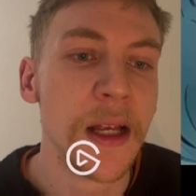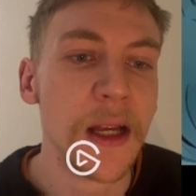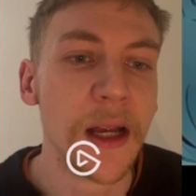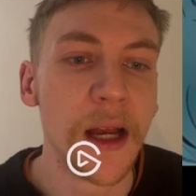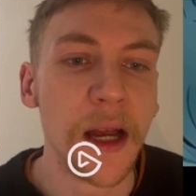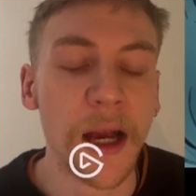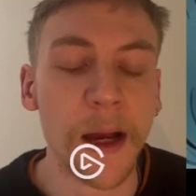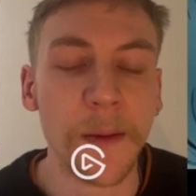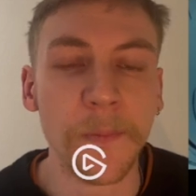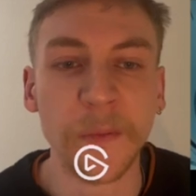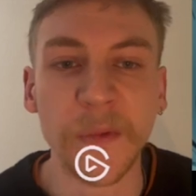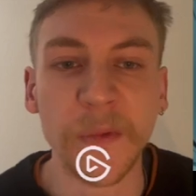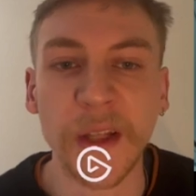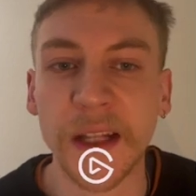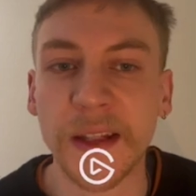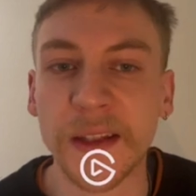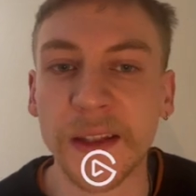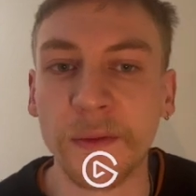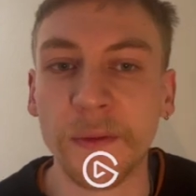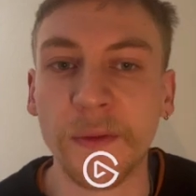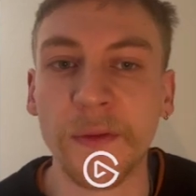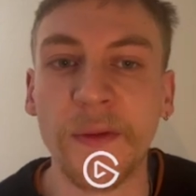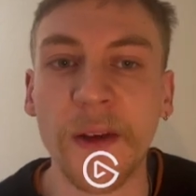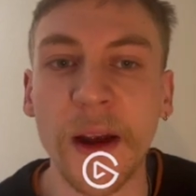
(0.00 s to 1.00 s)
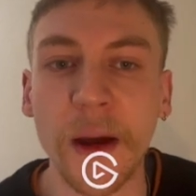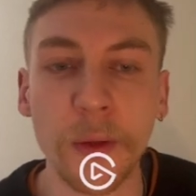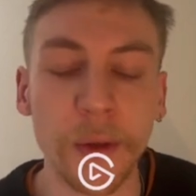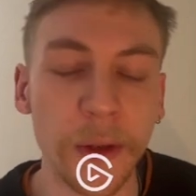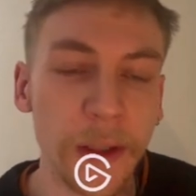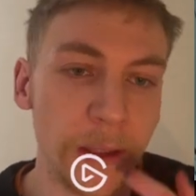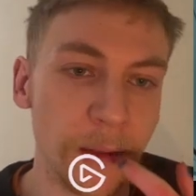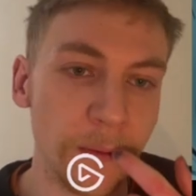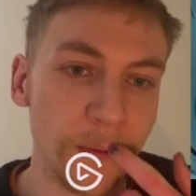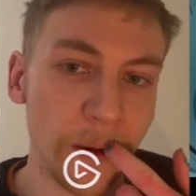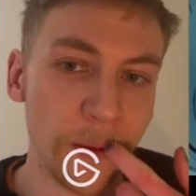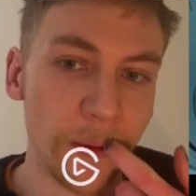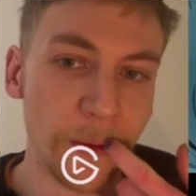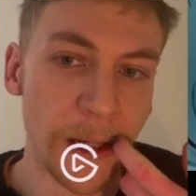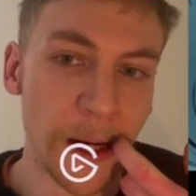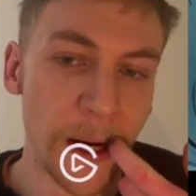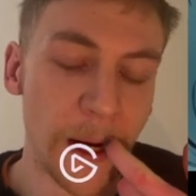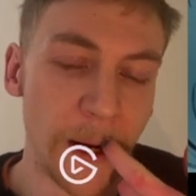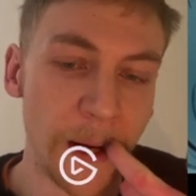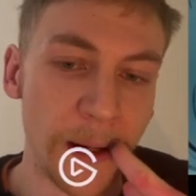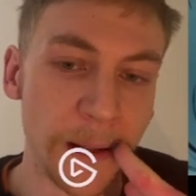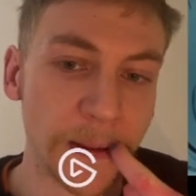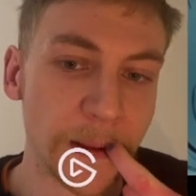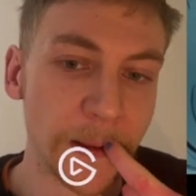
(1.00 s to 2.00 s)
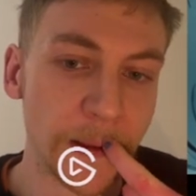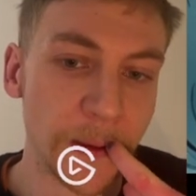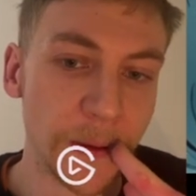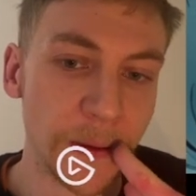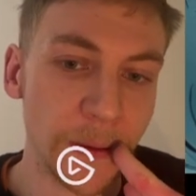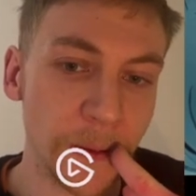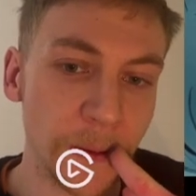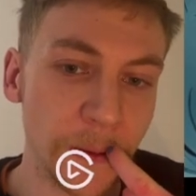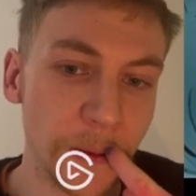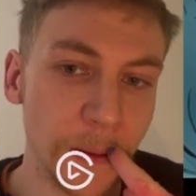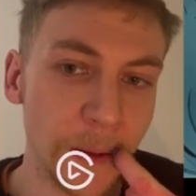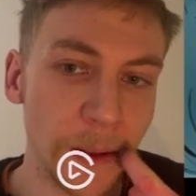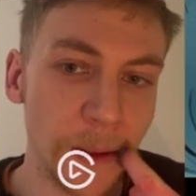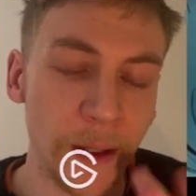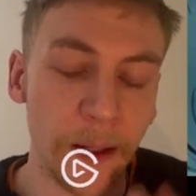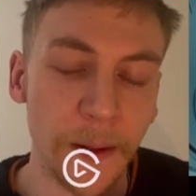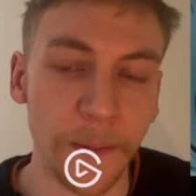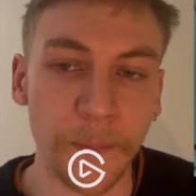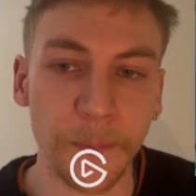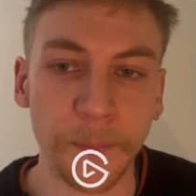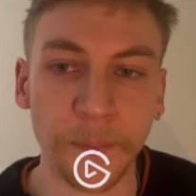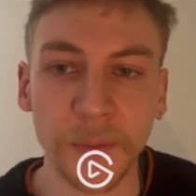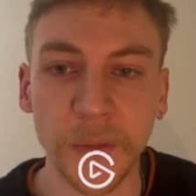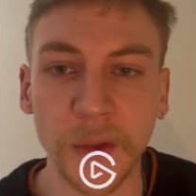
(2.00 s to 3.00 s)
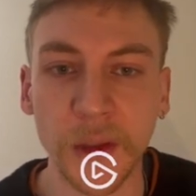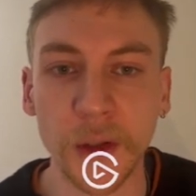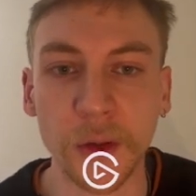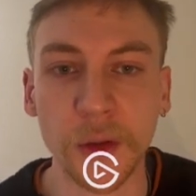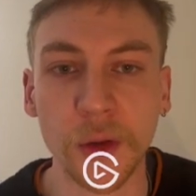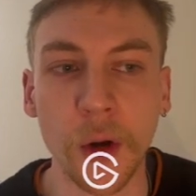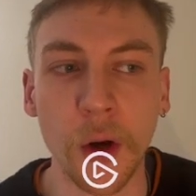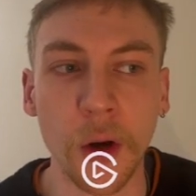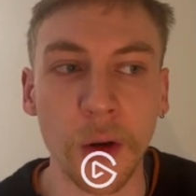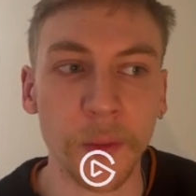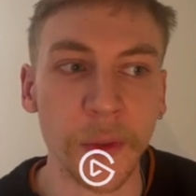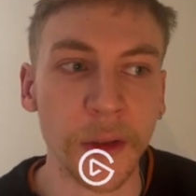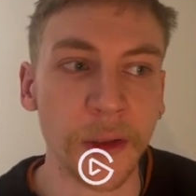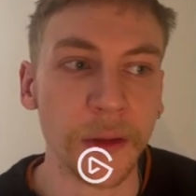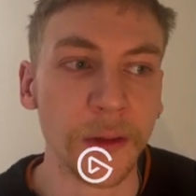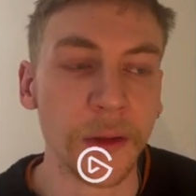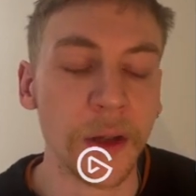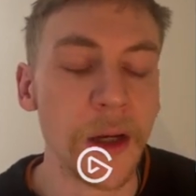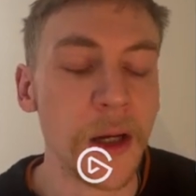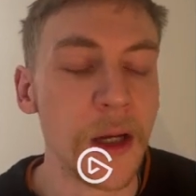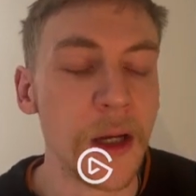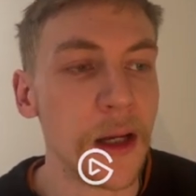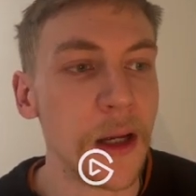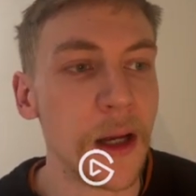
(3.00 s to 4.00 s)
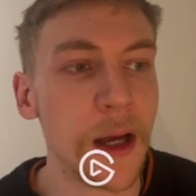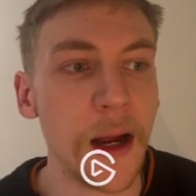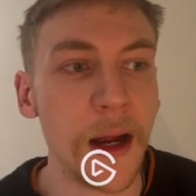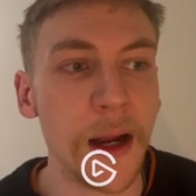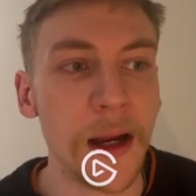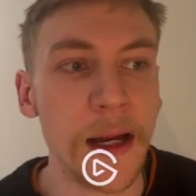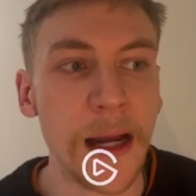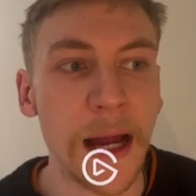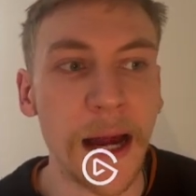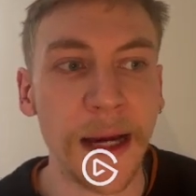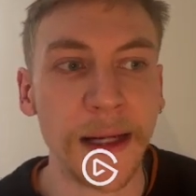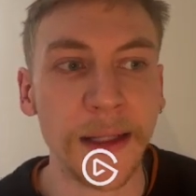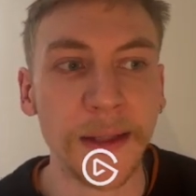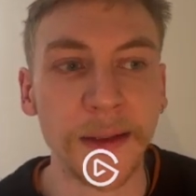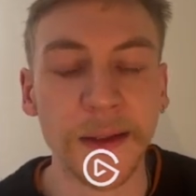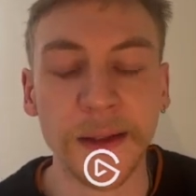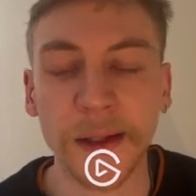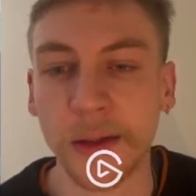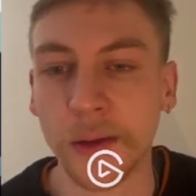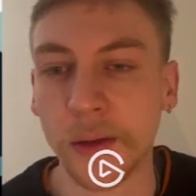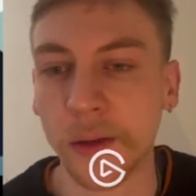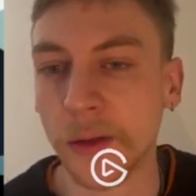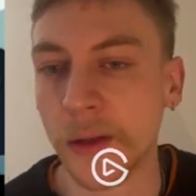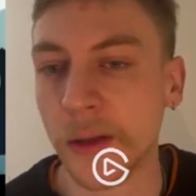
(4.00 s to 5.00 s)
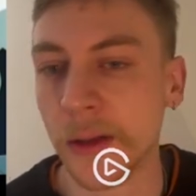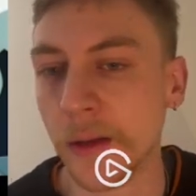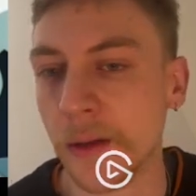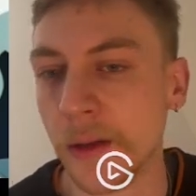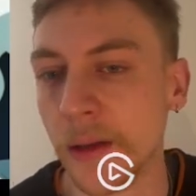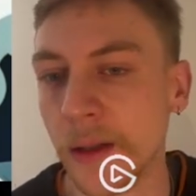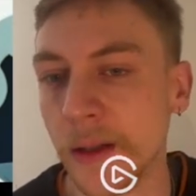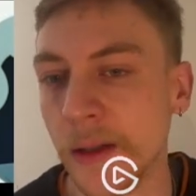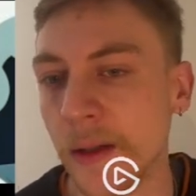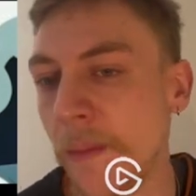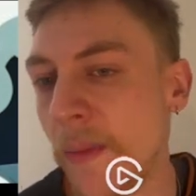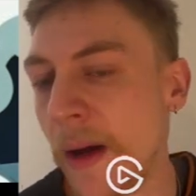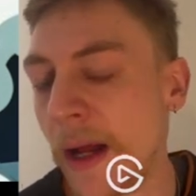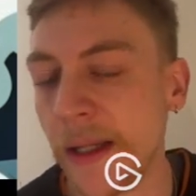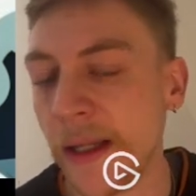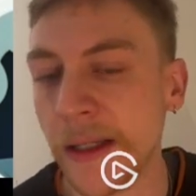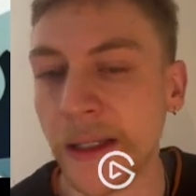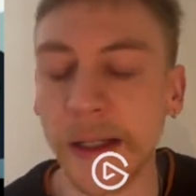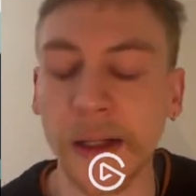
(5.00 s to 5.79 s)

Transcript: That's very, very hard to determine lines and in the mulligan